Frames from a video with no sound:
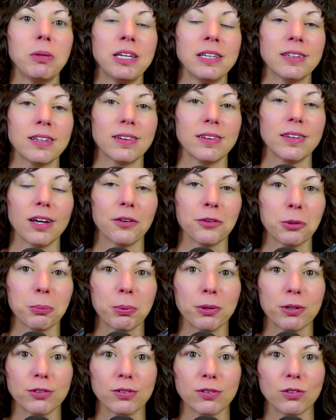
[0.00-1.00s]
mean that the other
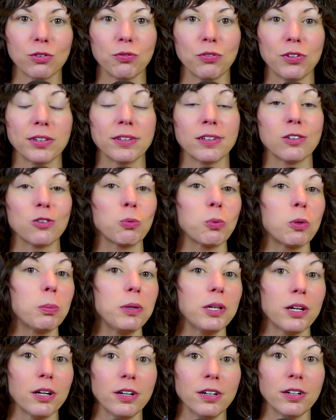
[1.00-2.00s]
person's feelings
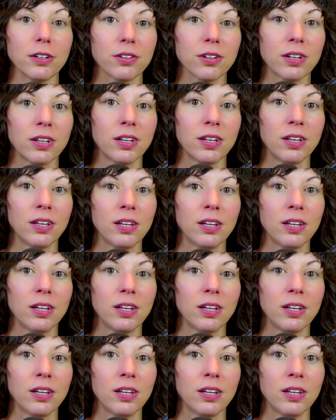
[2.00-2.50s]
will be hurt.